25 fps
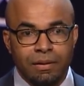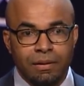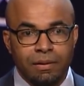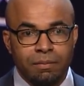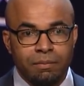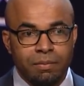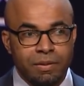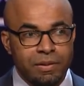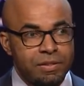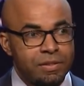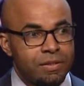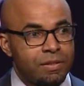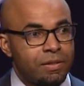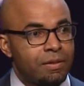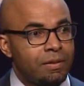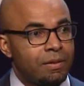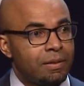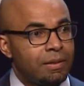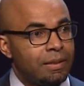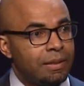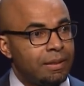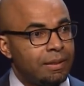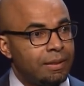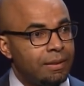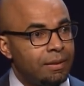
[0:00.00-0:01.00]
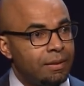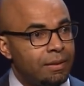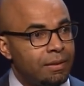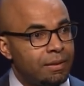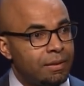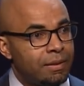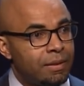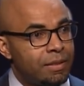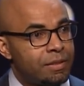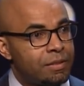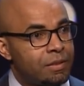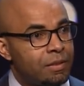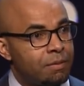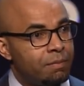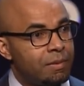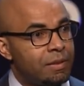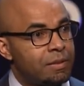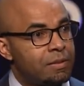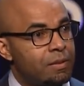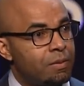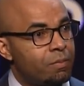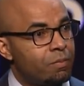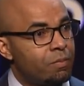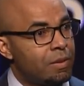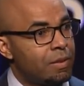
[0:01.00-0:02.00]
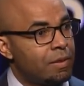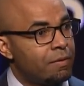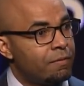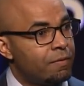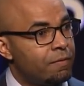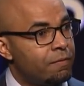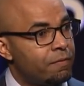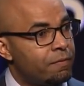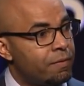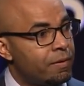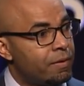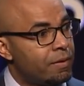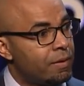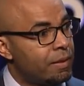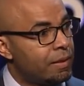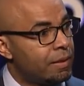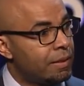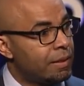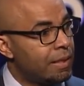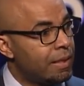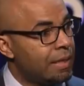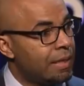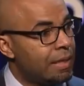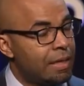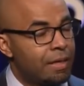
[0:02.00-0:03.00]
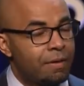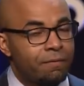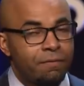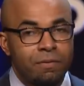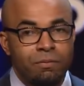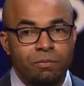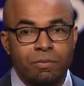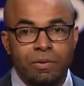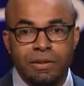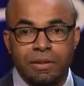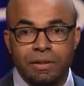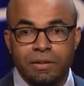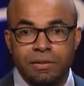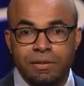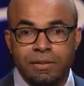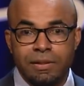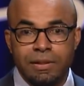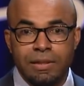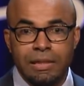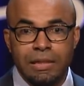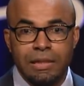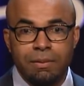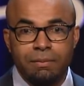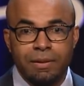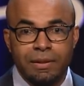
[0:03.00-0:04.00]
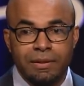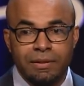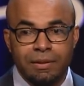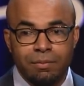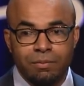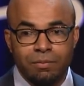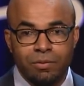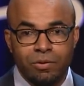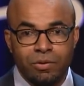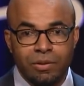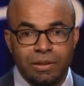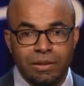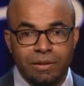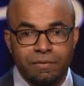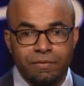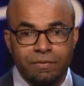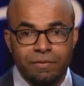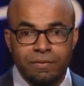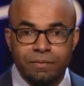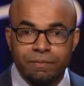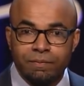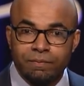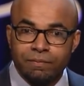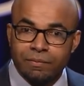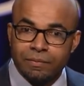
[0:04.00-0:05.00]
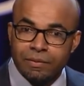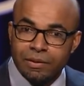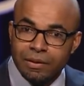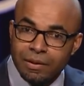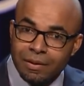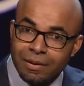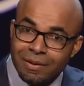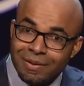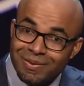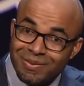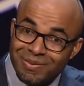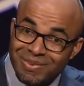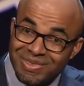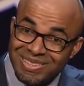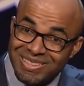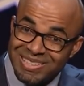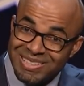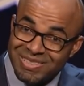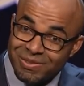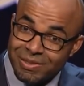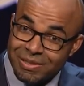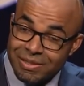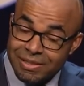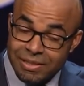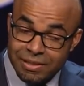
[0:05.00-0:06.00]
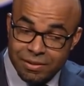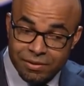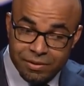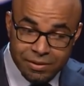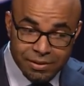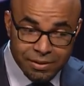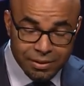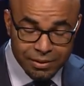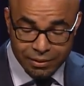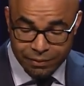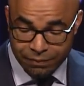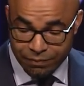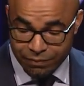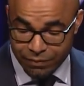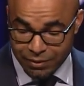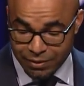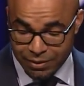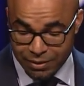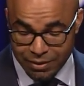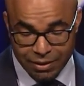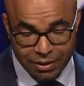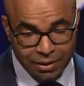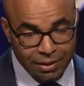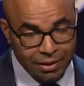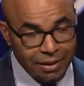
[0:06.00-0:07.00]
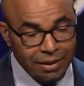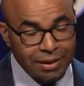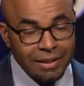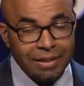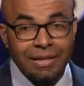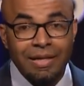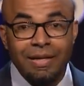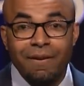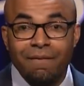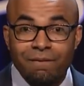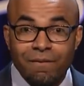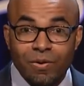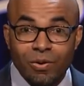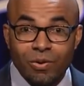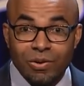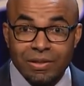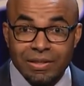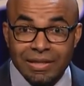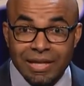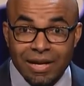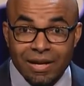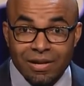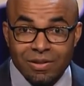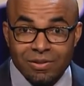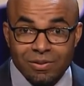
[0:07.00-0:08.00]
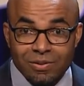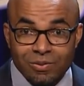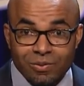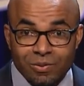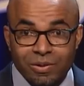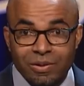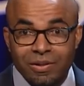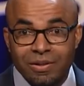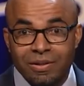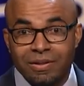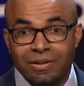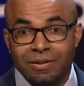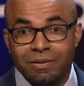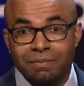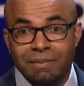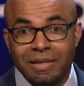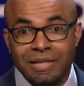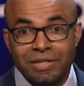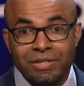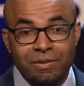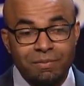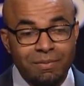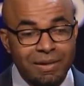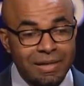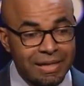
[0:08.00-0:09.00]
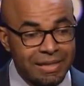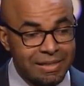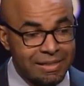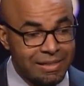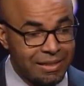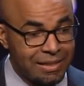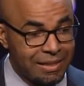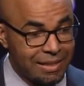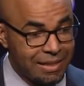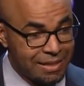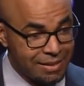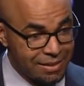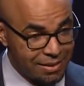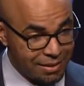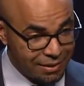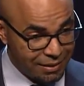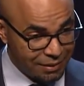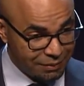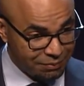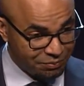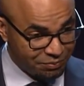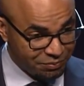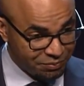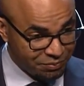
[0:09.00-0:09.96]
but certainly there should be some way of inferring that from what they're saying about their motives. Well, here's what's interesting. In a 4,000-word major magazine essay,